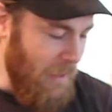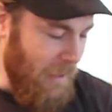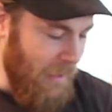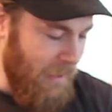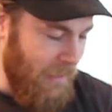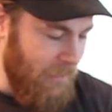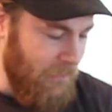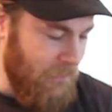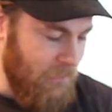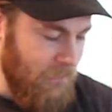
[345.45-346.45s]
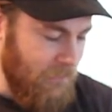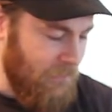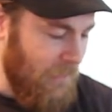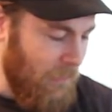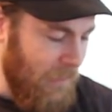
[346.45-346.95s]
and this
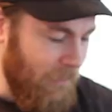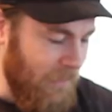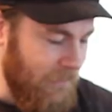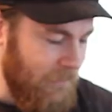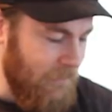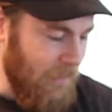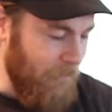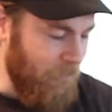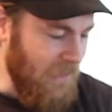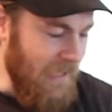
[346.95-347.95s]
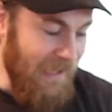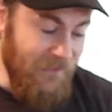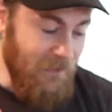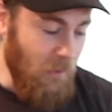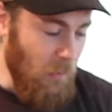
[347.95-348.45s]
is kind of what I Okay. Uh,
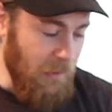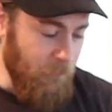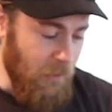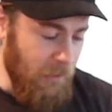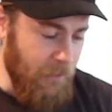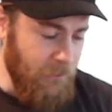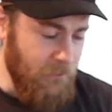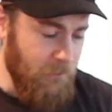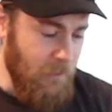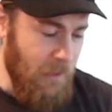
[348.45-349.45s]
it's still a work in progress.